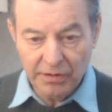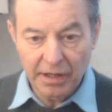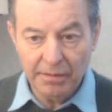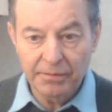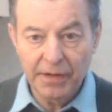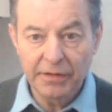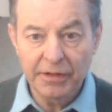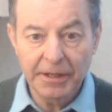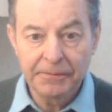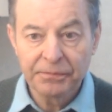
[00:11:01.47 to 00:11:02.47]
in
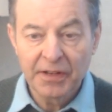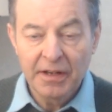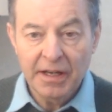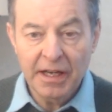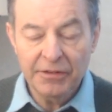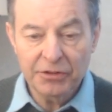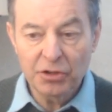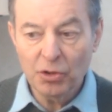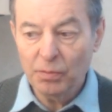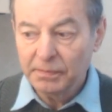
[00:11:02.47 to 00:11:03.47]
the
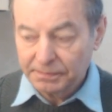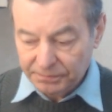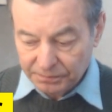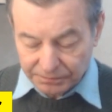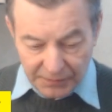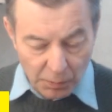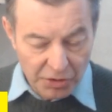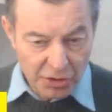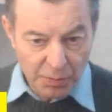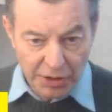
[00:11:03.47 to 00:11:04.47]
tube,
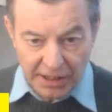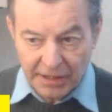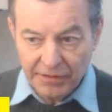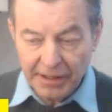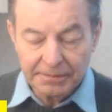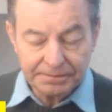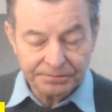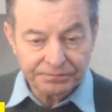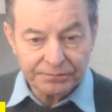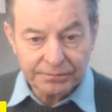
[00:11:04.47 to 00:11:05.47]
what you're putting in there.
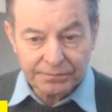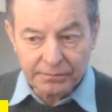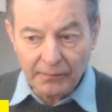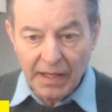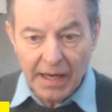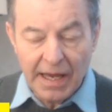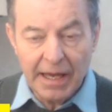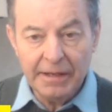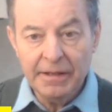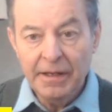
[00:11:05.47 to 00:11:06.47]

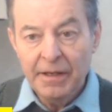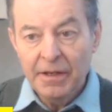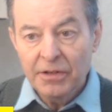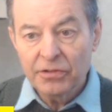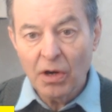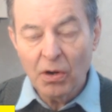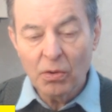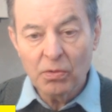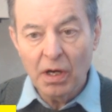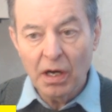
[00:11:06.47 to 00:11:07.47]
And
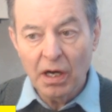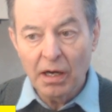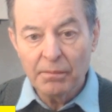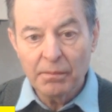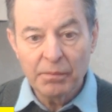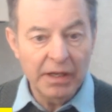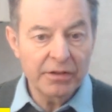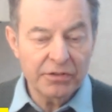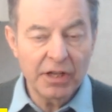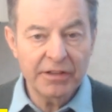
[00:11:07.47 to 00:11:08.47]
so, but
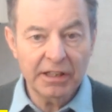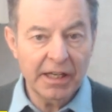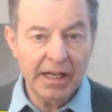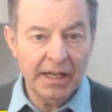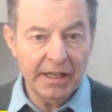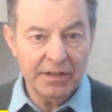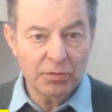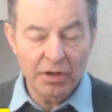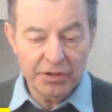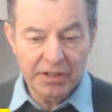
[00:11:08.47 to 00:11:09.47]
there's nothing like
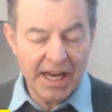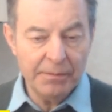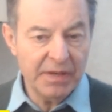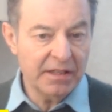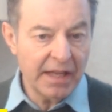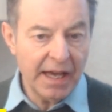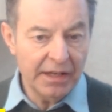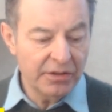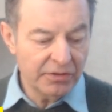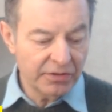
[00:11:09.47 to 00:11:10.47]
ionized water. You can't beat
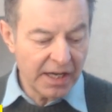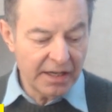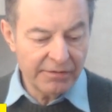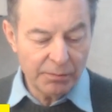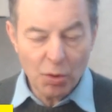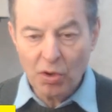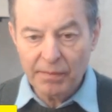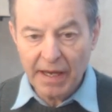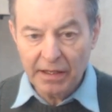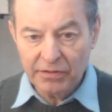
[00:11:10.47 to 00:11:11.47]
that. This is kind of a poor
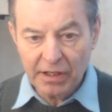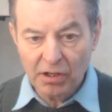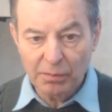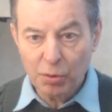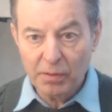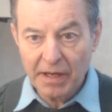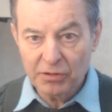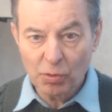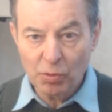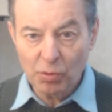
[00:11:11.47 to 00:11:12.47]
man's, I call it poor
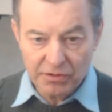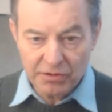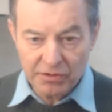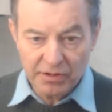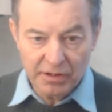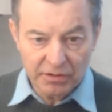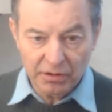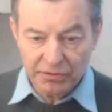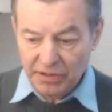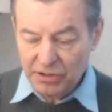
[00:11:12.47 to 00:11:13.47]
man's water ionizer, these
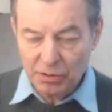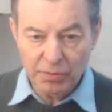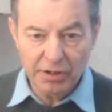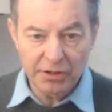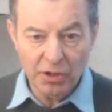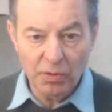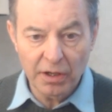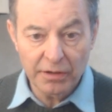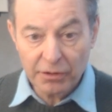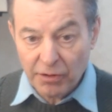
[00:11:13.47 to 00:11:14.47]
little sticks you put into your
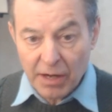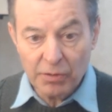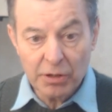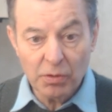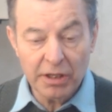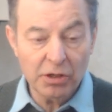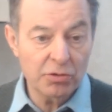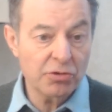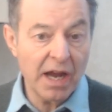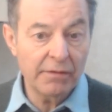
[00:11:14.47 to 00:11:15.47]
water. They're great when you want to
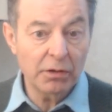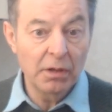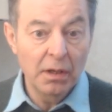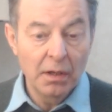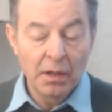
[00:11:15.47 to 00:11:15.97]
go travel,